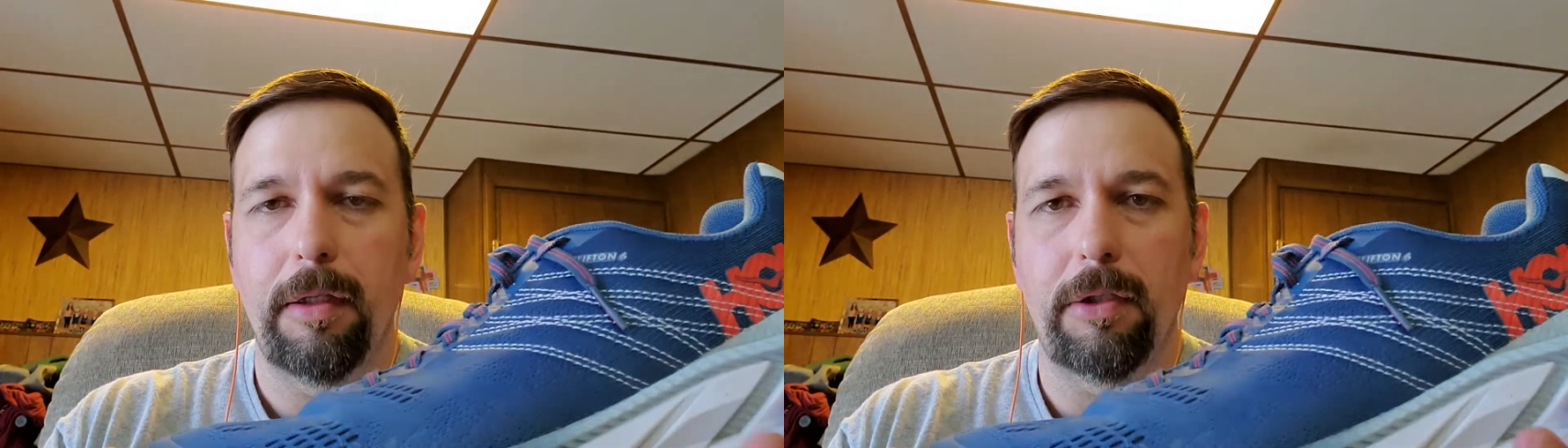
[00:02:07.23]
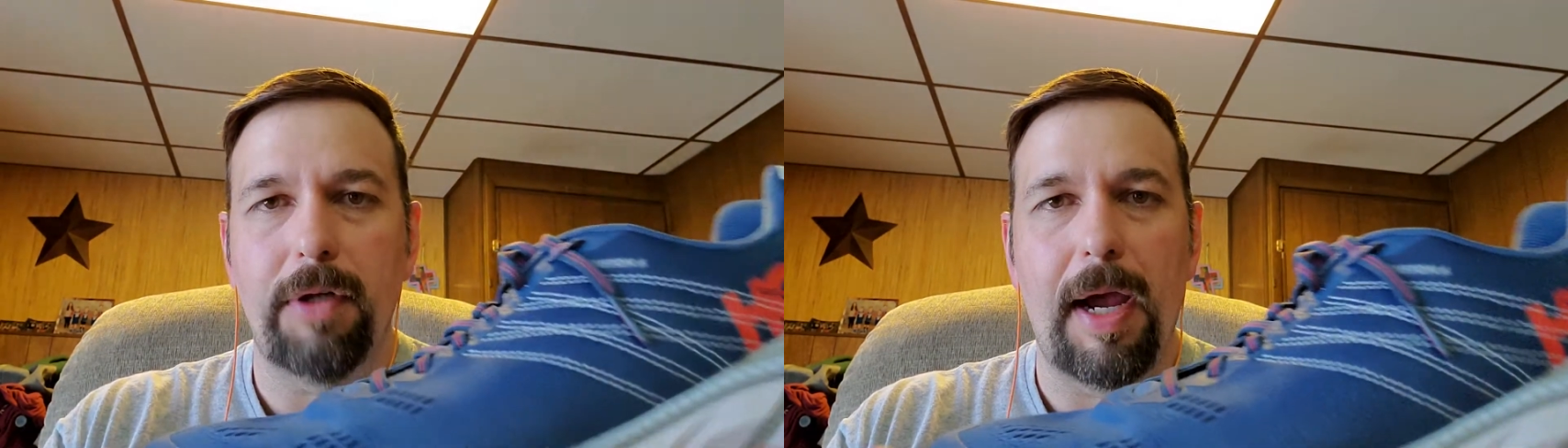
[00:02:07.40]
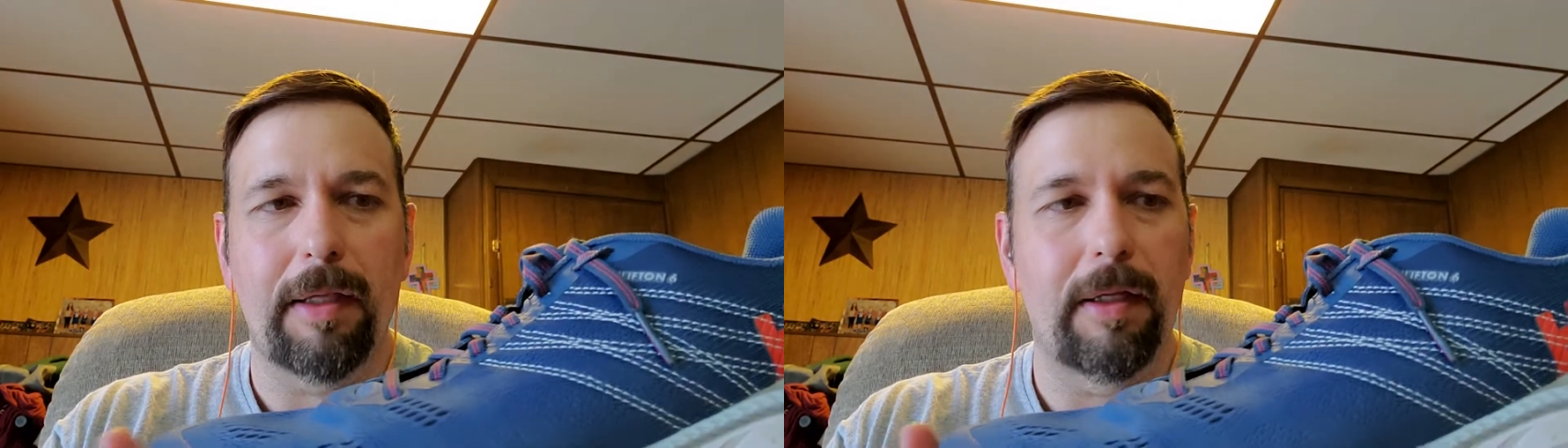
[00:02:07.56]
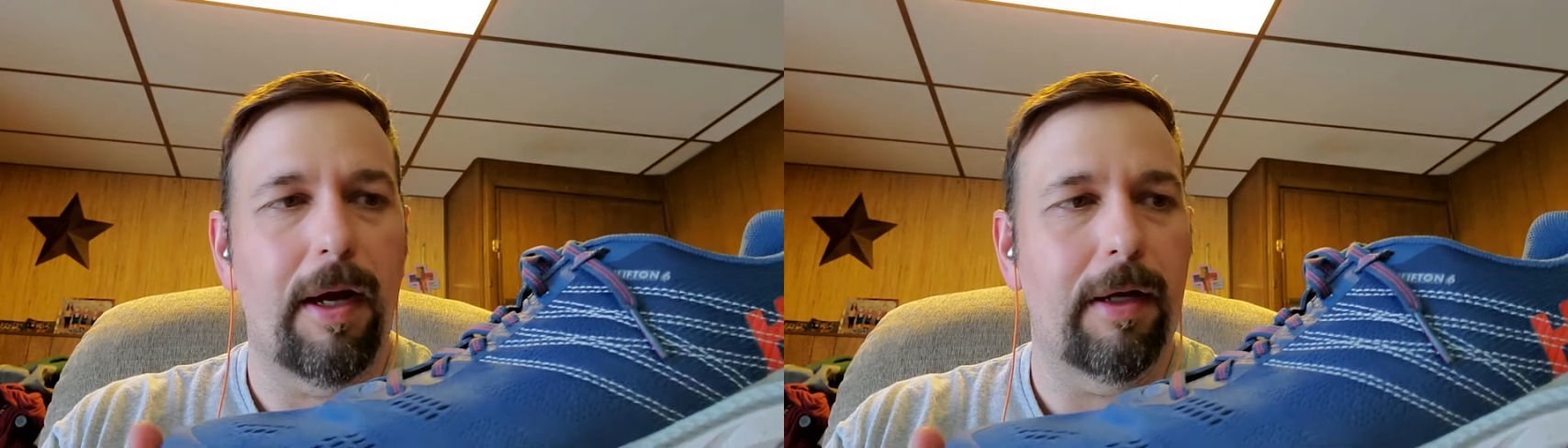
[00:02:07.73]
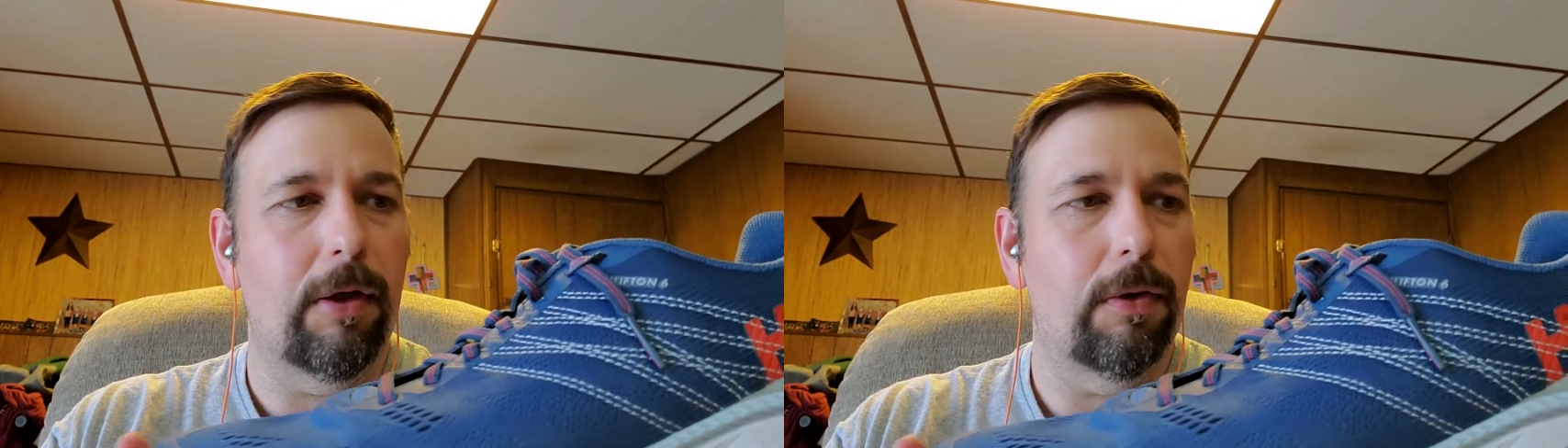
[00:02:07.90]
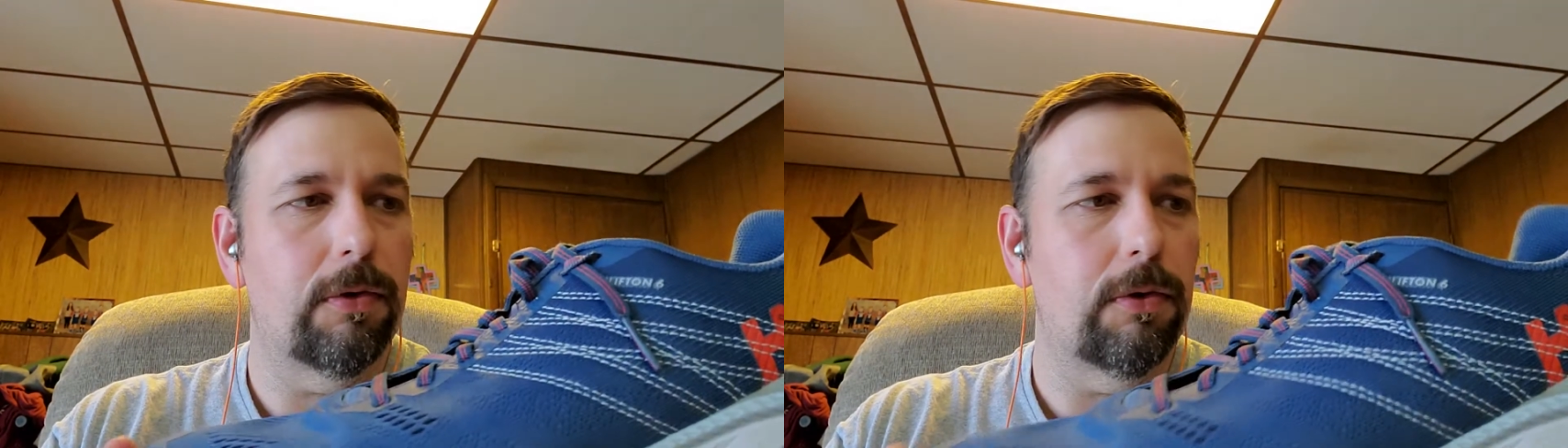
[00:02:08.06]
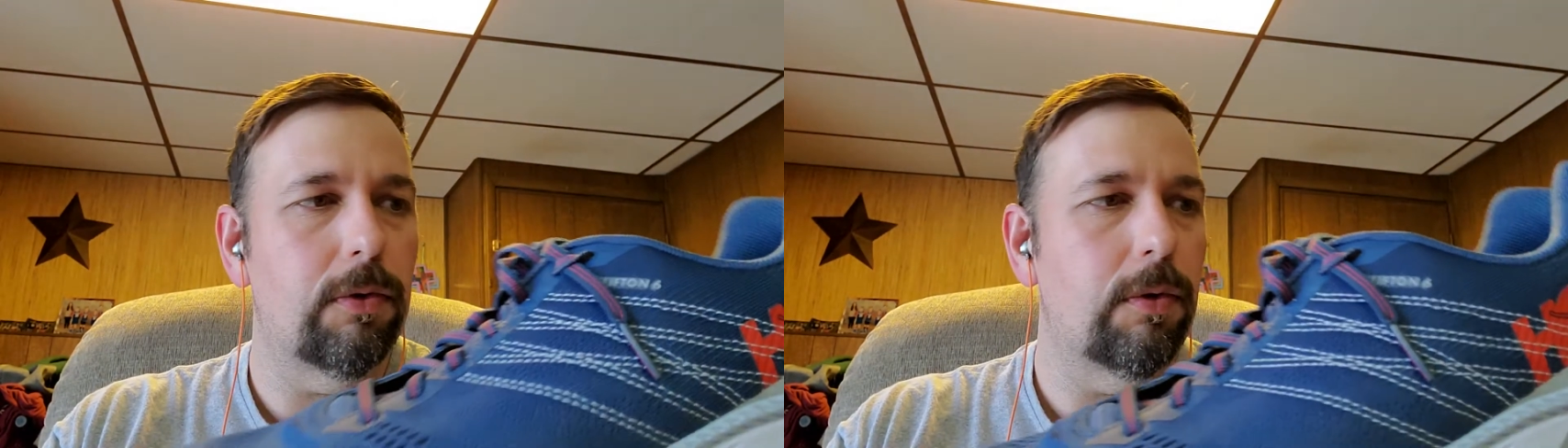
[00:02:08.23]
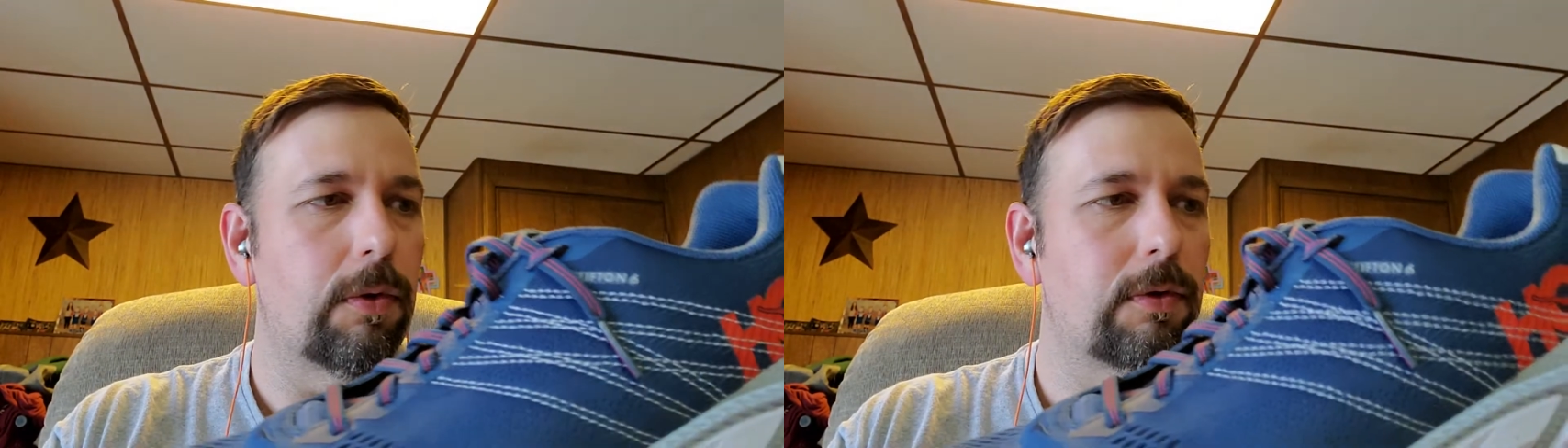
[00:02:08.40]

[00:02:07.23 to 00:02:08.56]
track that I go to.